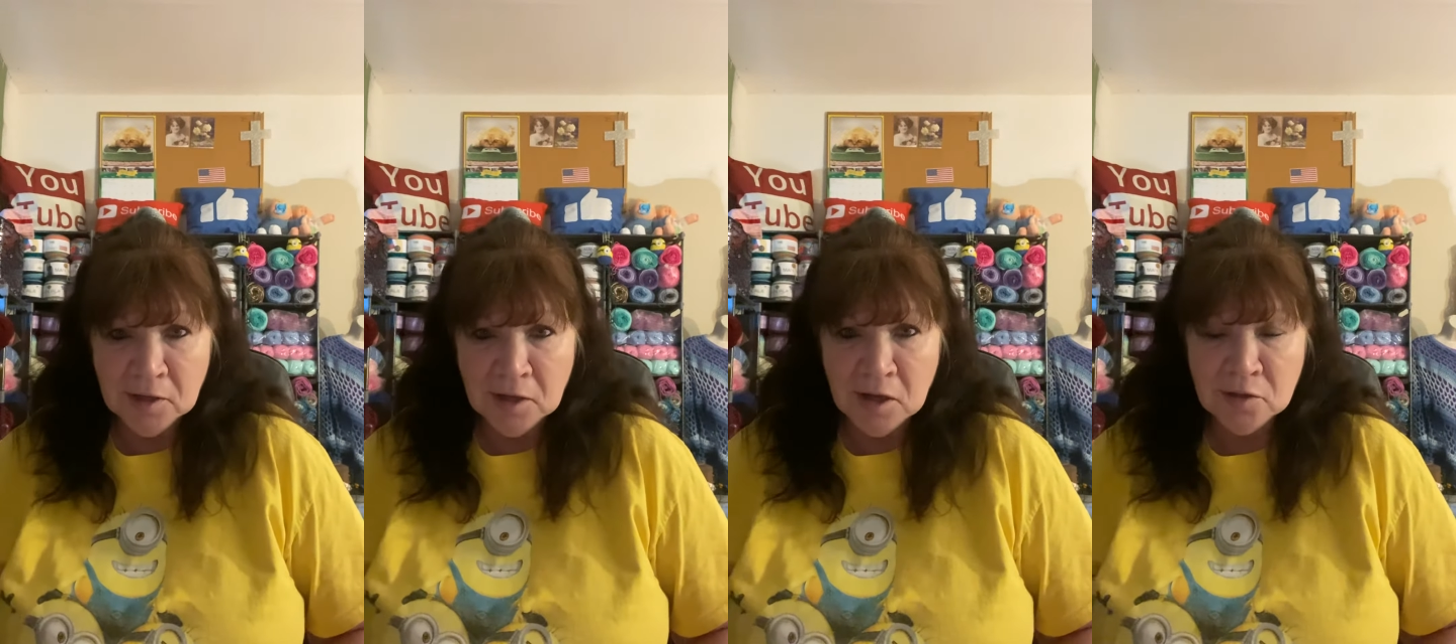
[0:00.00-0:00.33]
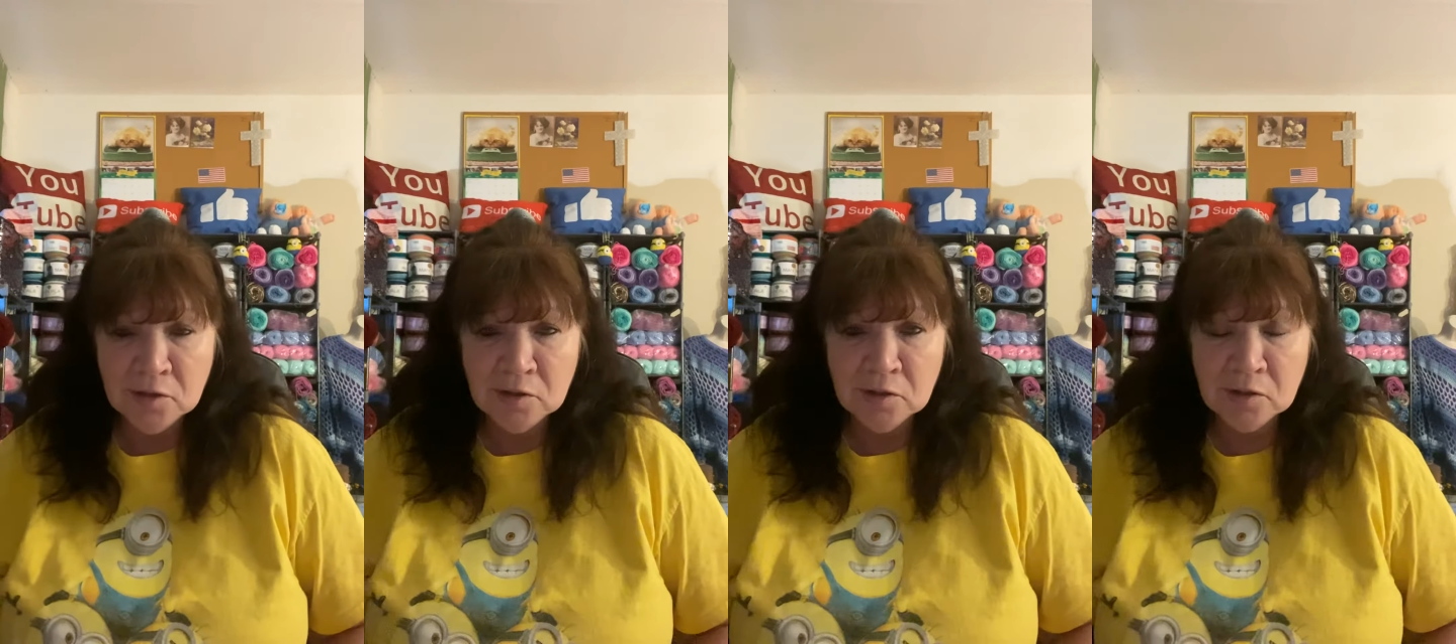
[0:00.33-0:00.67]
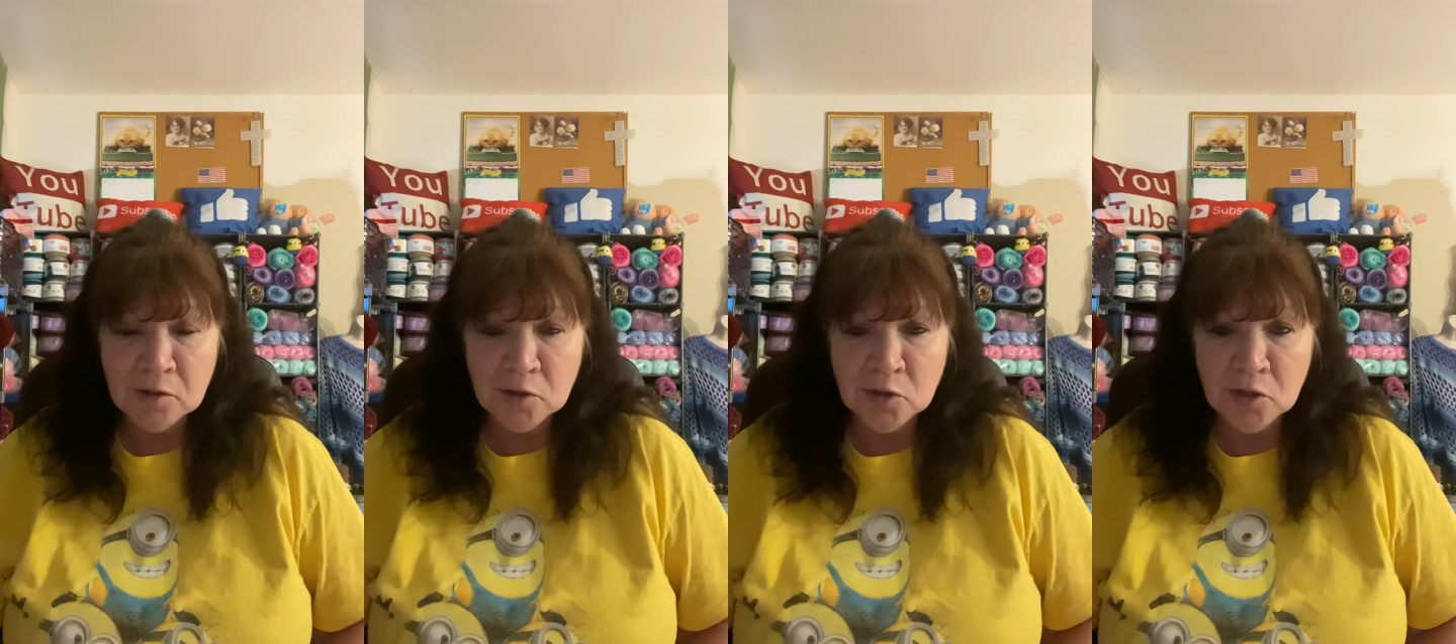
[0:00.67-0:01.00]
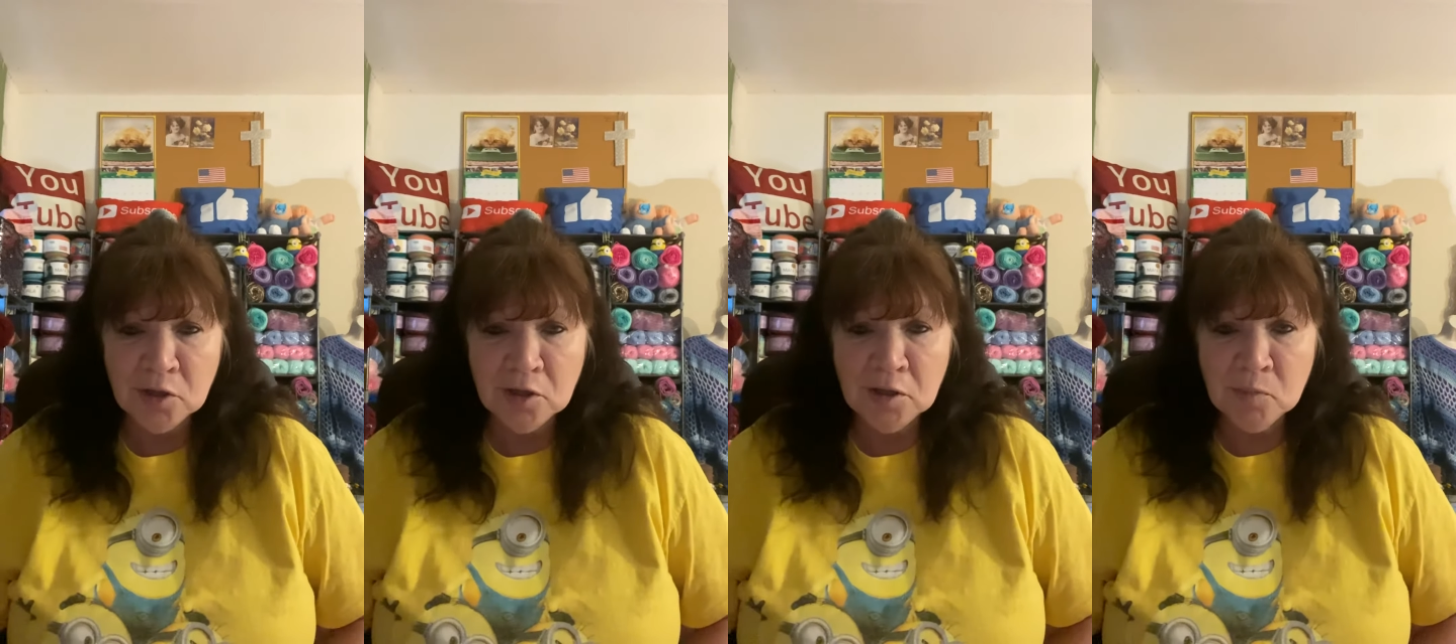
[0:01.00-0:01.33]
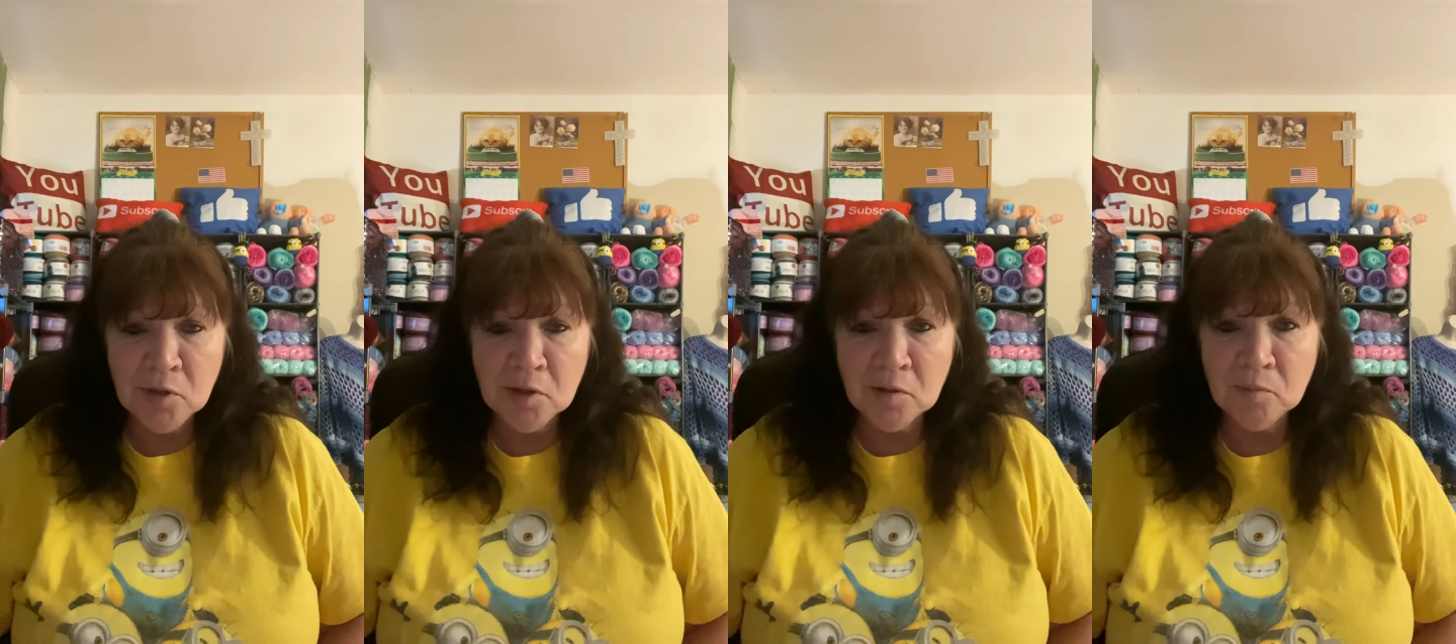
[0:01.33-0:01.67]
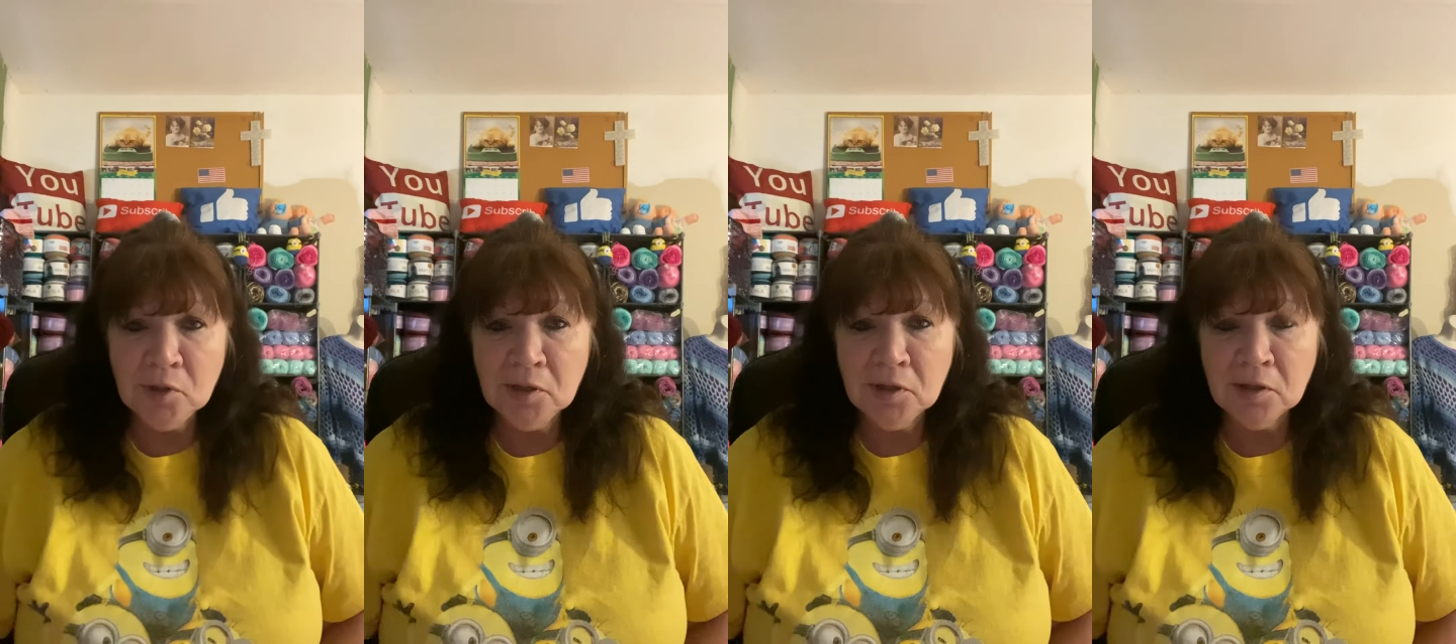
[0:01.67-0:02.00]
and email
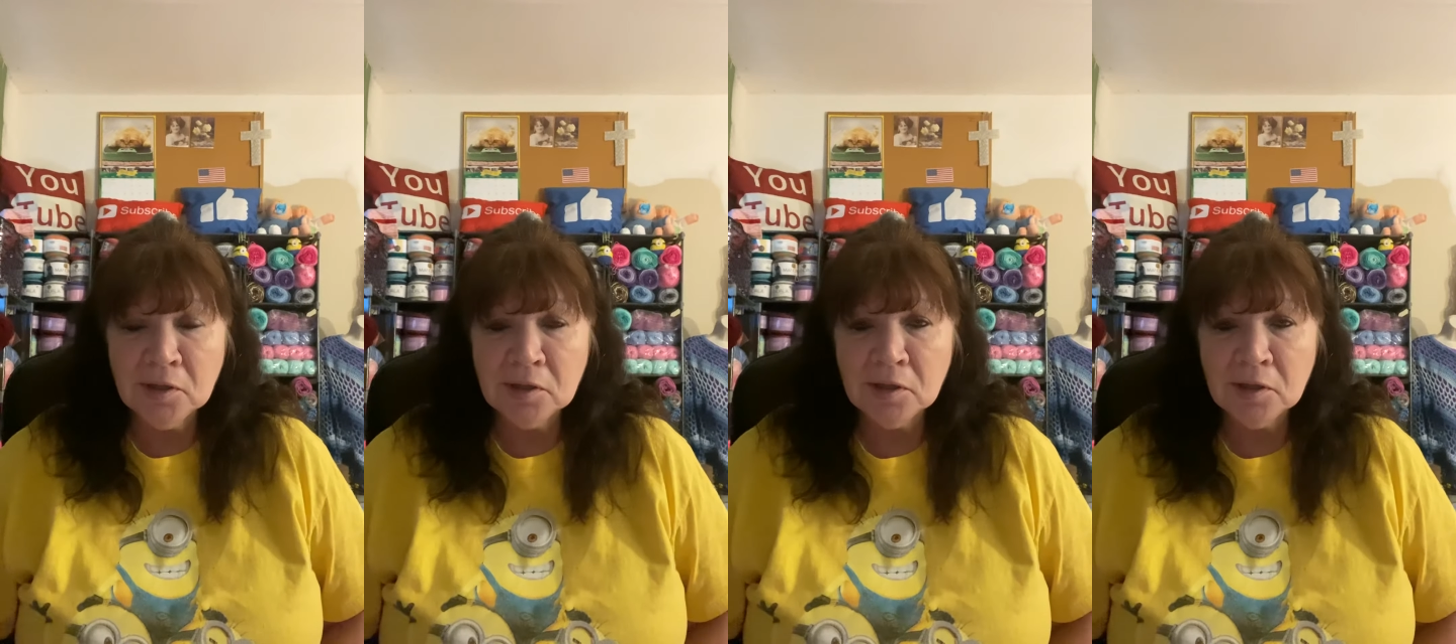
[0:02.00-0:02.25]
me.